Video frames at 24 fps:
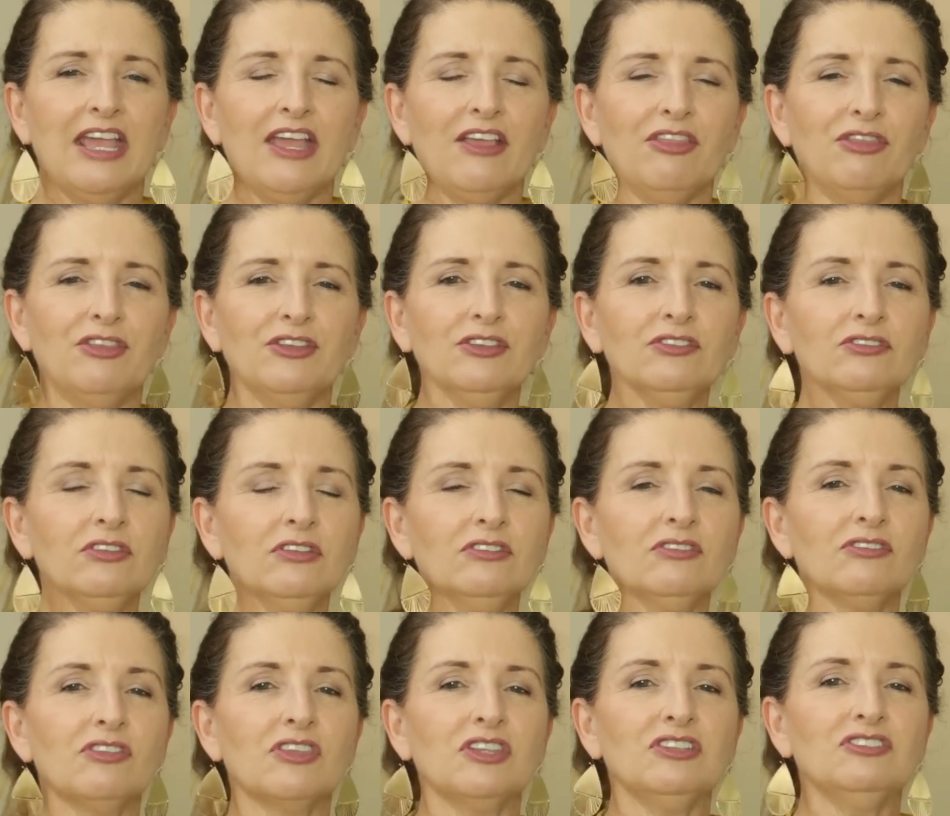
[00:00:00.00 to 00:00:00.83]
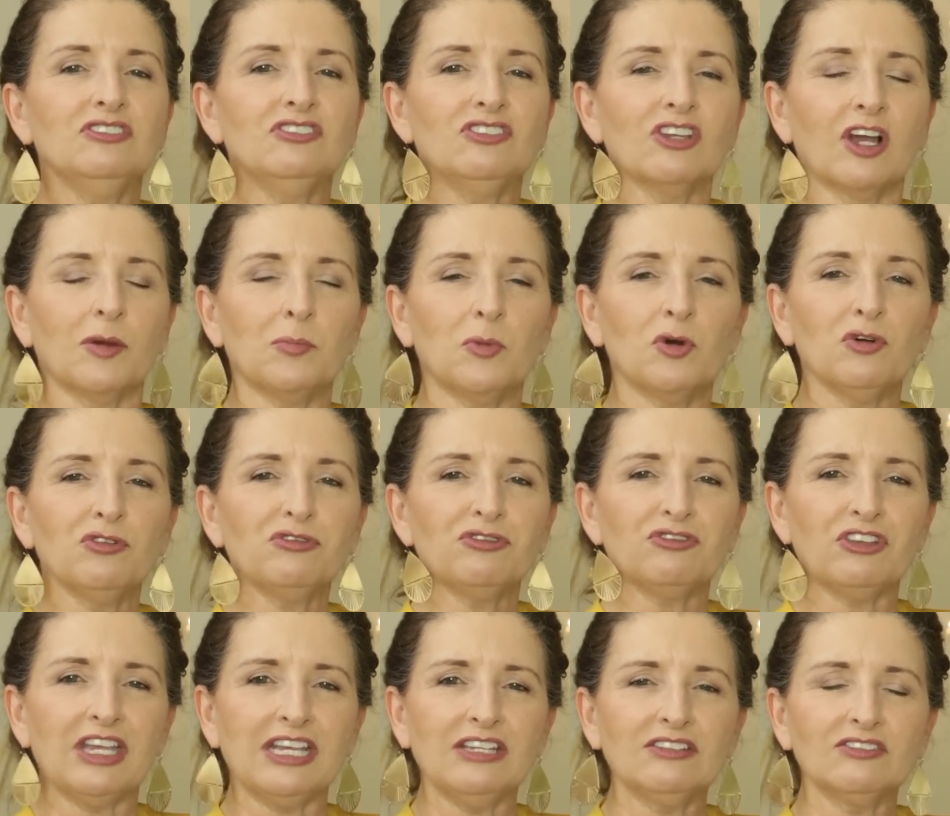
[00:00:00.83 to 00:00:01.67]
This is the
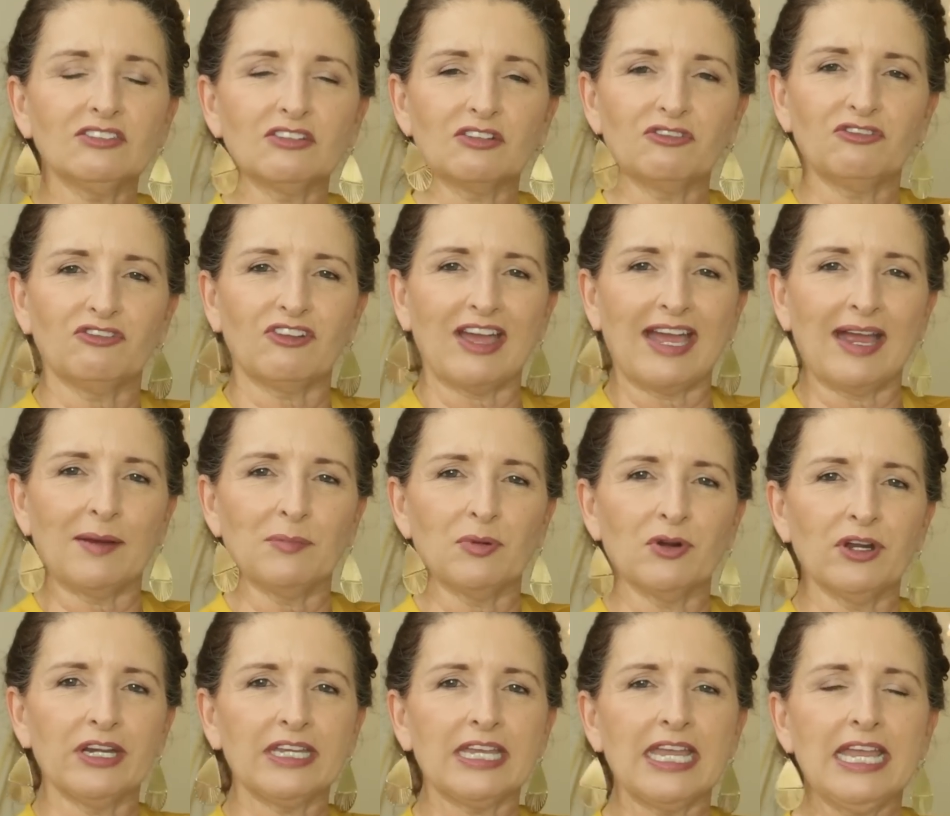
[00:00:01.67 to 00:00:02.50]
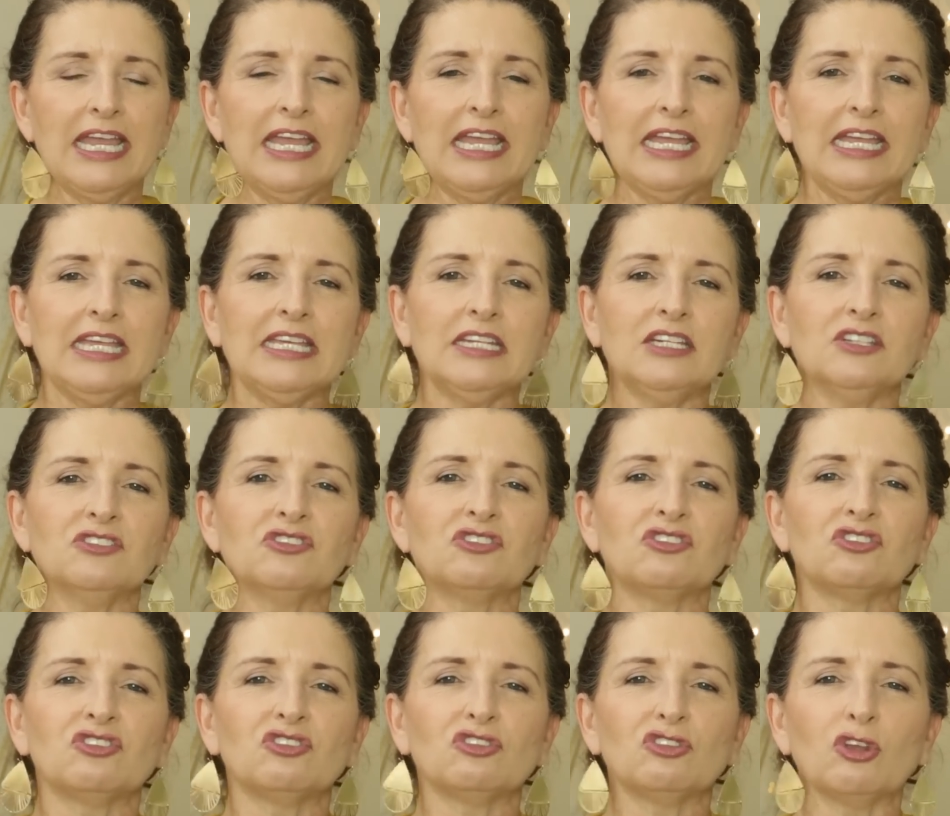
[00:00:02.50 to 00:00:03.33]
double-faced fabric. It is
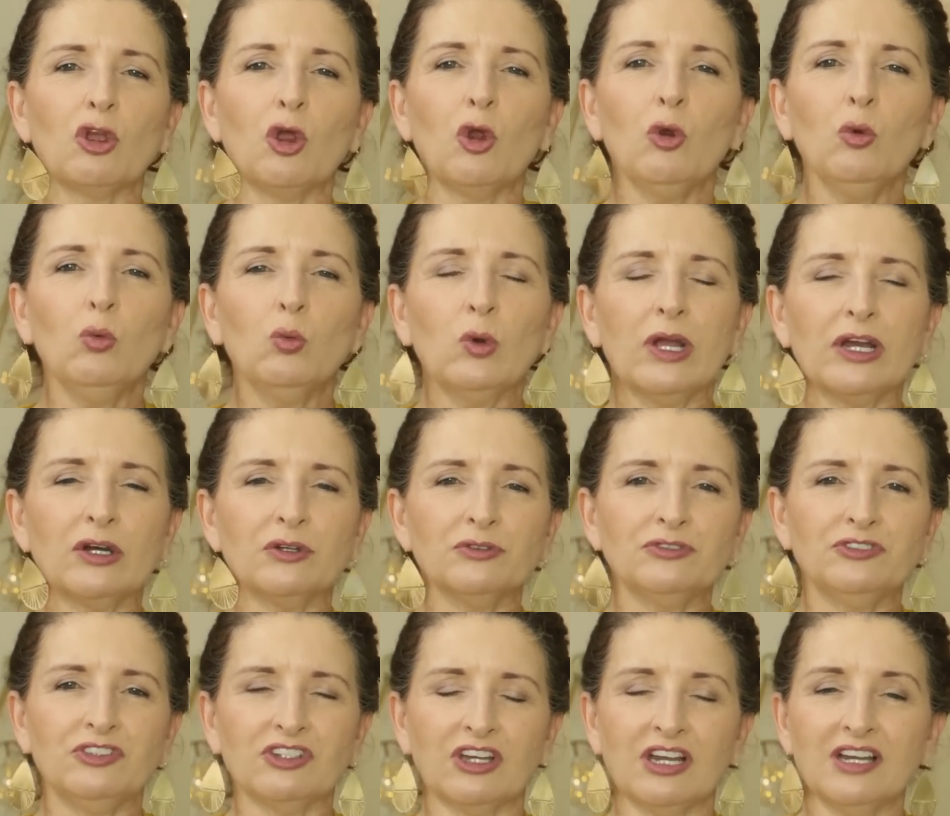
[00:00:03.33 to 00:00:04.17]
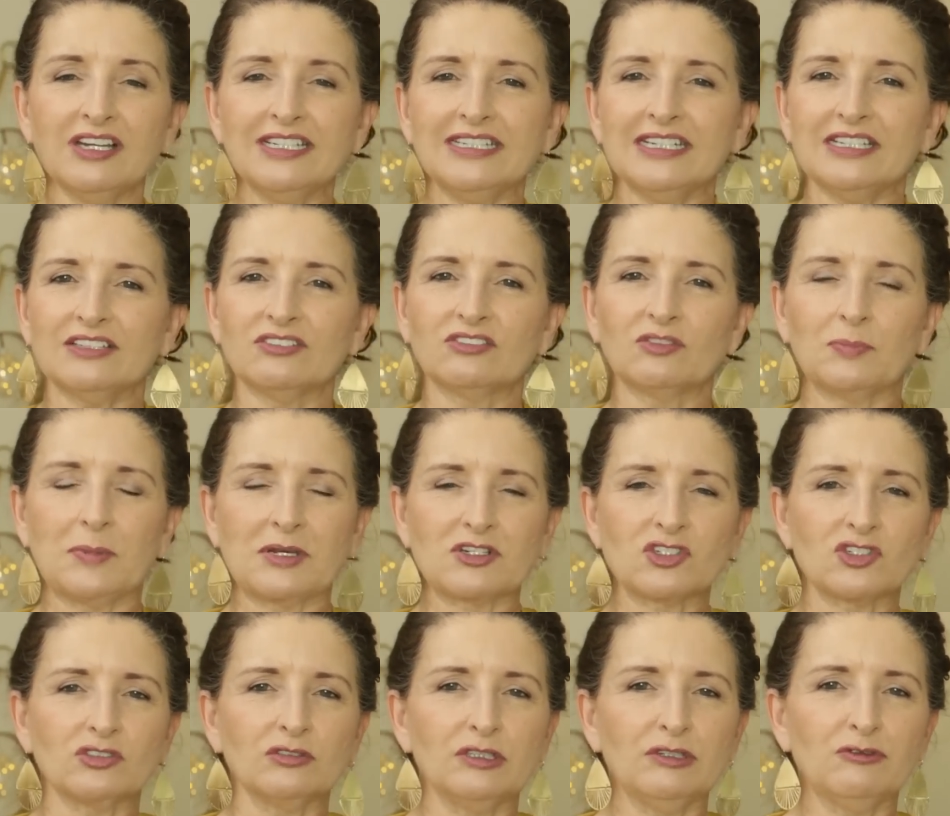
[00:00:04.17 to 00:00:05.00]
so well done,
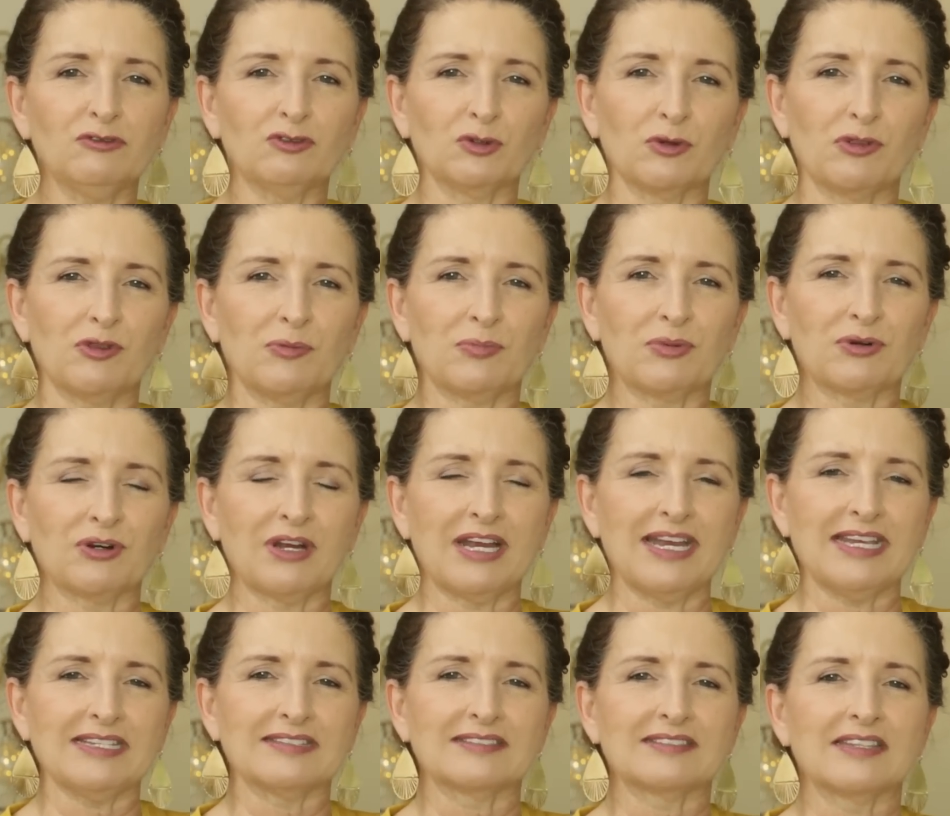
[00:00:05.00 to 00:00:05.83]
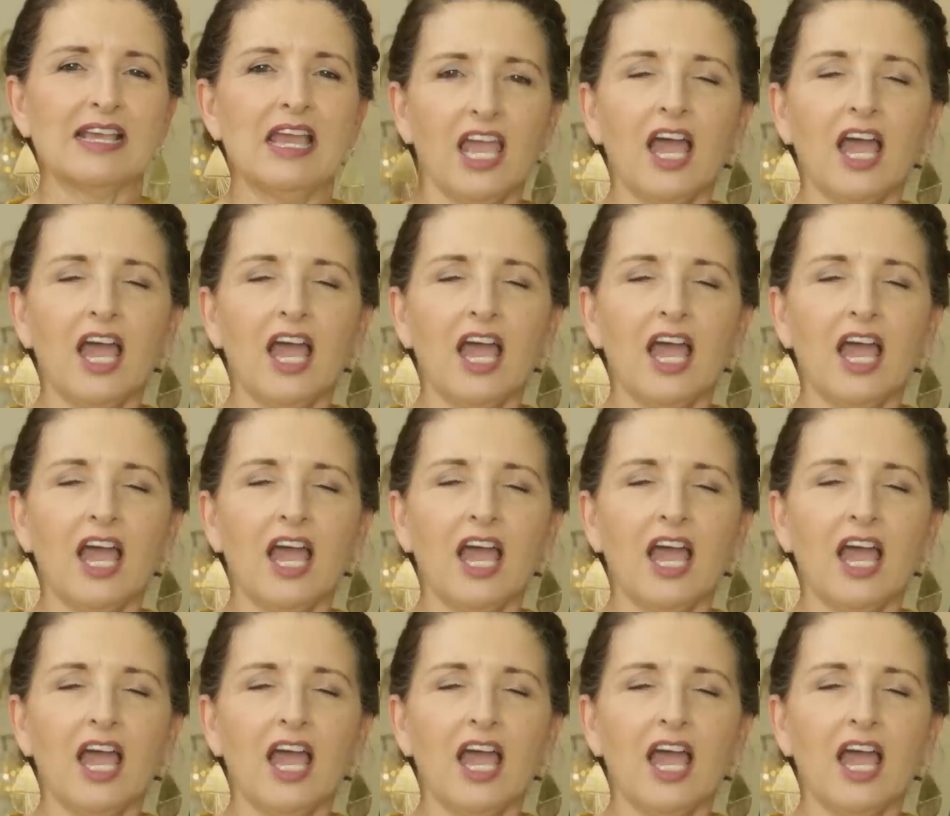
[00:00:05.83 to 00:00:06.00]
especially for the price.